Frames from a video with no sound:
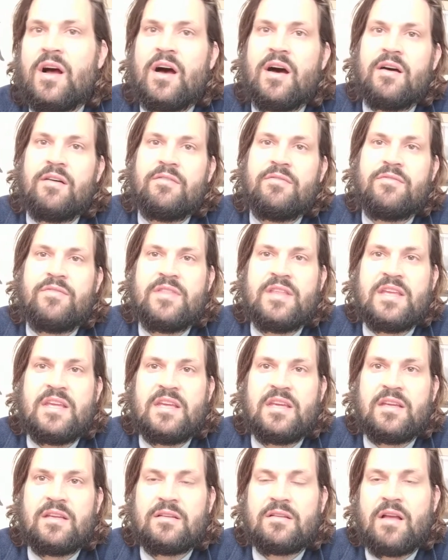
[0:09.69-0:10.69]
of
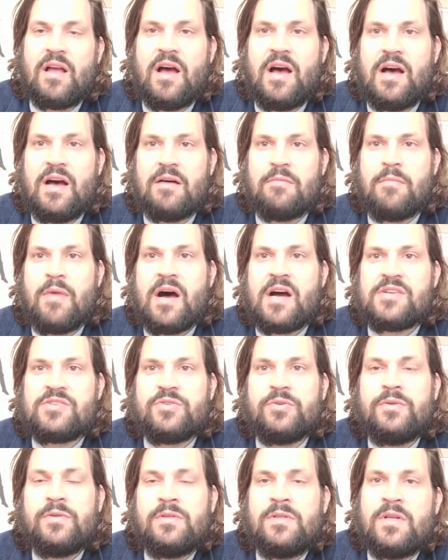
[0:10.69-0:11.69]
the
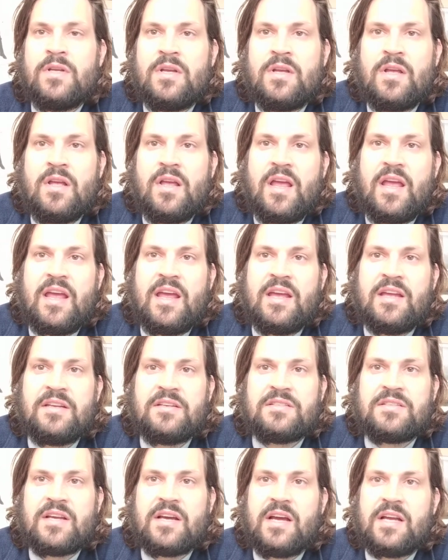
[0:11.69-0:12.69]
module.
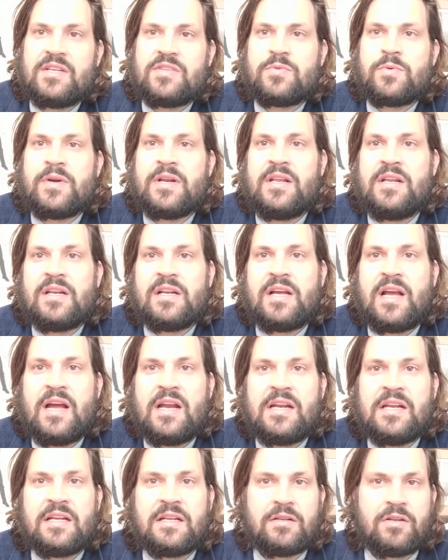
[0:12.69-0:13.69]
And I just wanted to
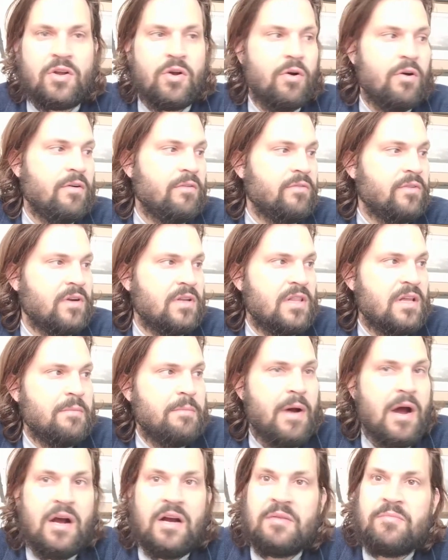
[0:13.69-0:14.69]
kind of go over the
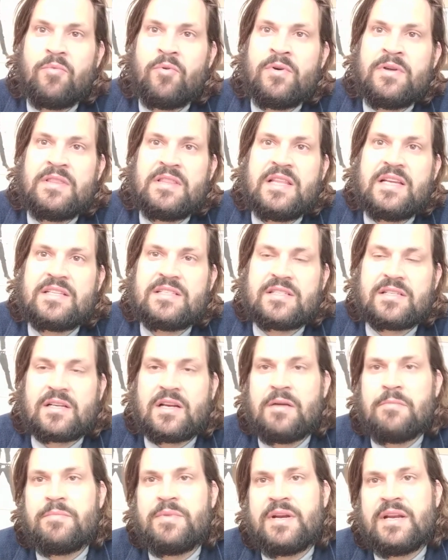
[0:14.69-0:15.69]
PowerPoint that's
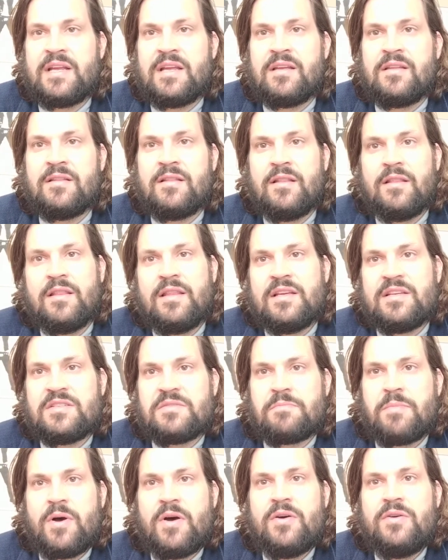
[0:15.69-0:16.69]
accompanying
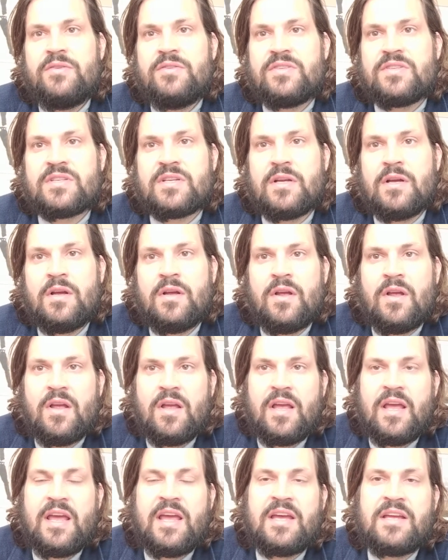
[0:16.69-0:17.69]
this post
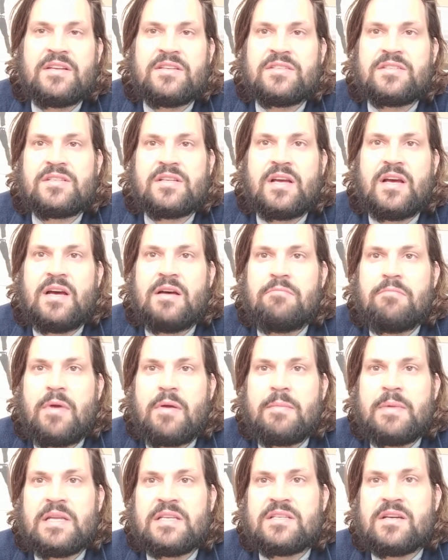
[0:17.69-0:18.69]
and
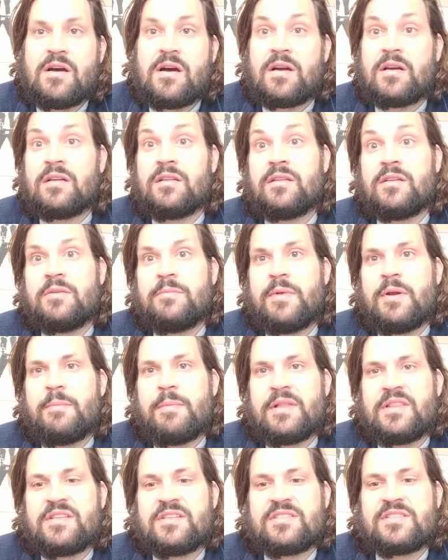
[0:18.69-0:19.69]
maybe talk a little bit
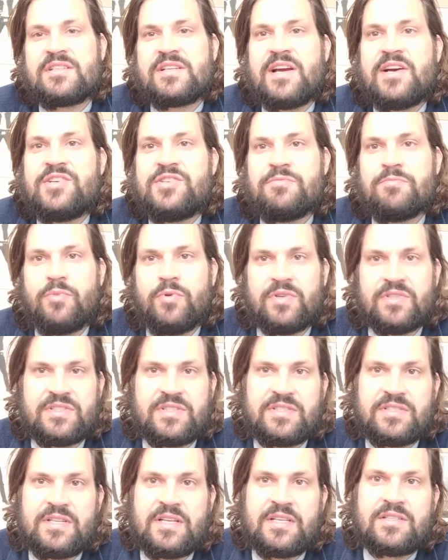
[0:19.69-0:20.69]
about the discussion board,
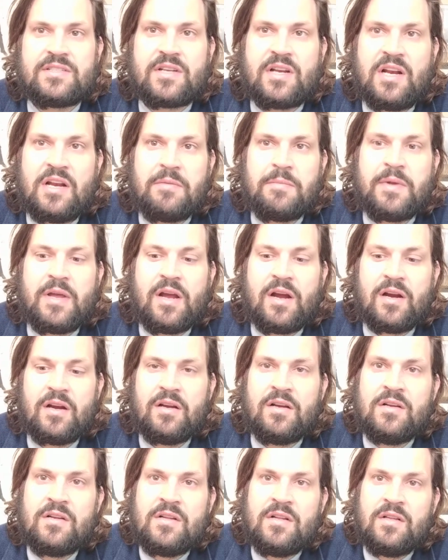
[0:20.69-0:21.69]
since that's going to be
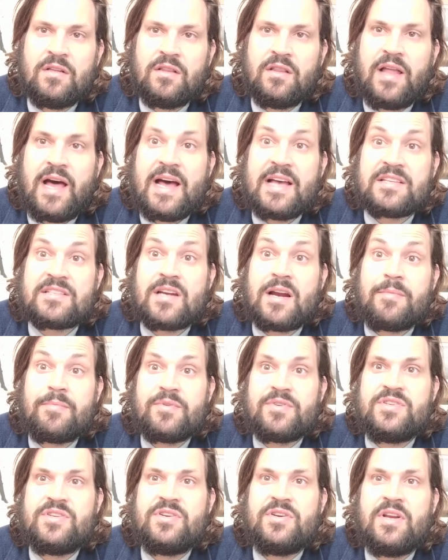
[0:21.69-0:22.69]
our last
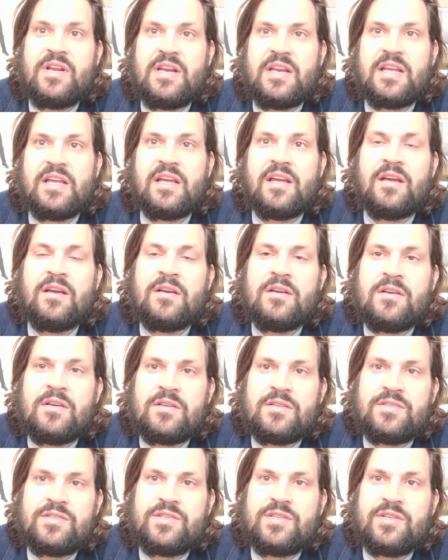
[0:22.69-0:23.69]
opportunity
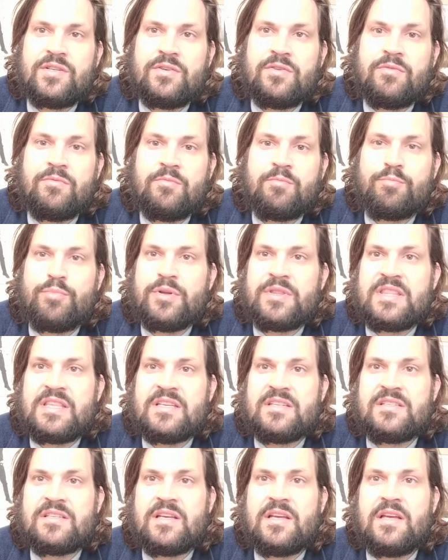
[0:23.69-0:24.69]
to put
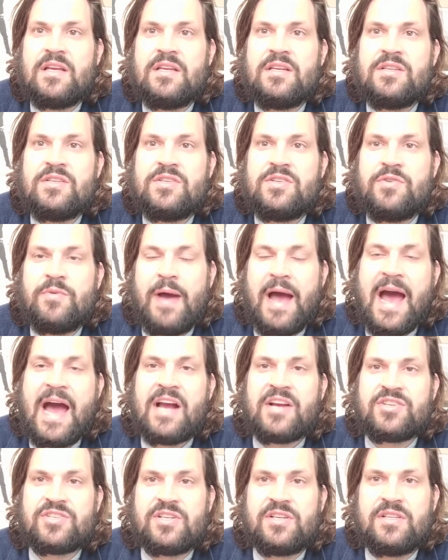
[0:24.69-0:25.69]
this into
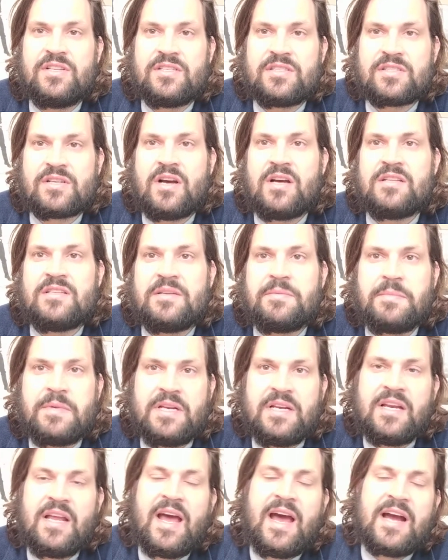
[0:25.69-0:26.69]
action, this concept
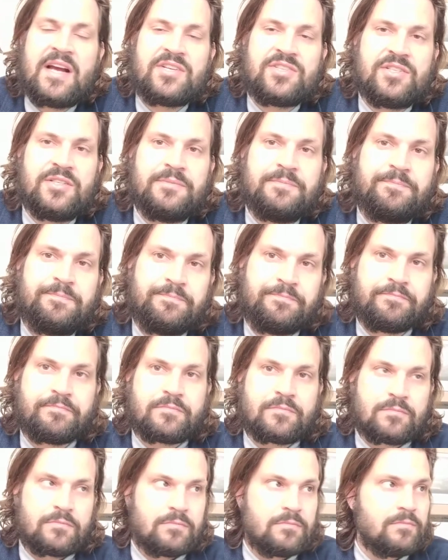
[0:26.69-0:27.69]
into action.
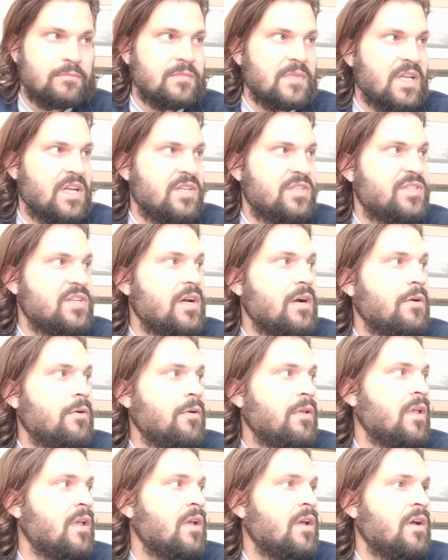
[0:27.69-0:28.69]

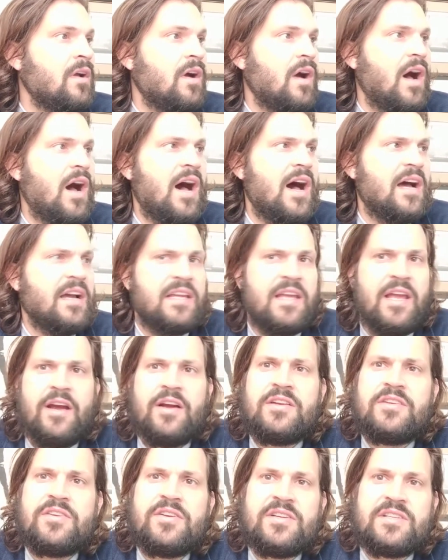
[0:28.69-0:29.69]
So,
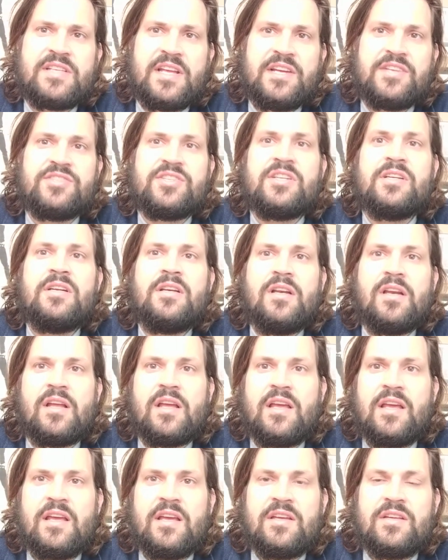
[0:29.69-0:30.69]
characterization
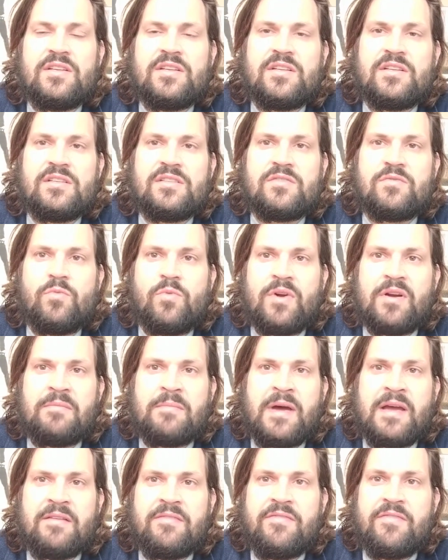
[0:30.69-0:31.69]
is one of
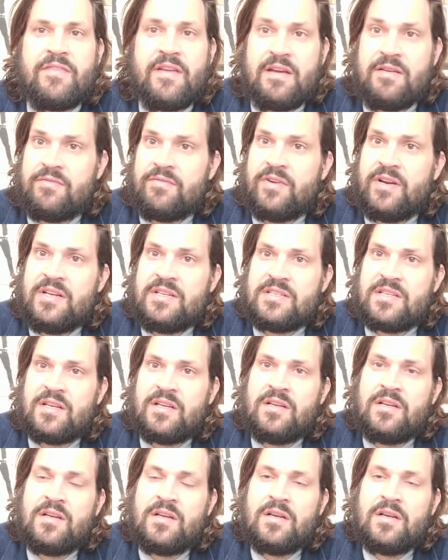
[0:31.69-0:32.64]
my favorite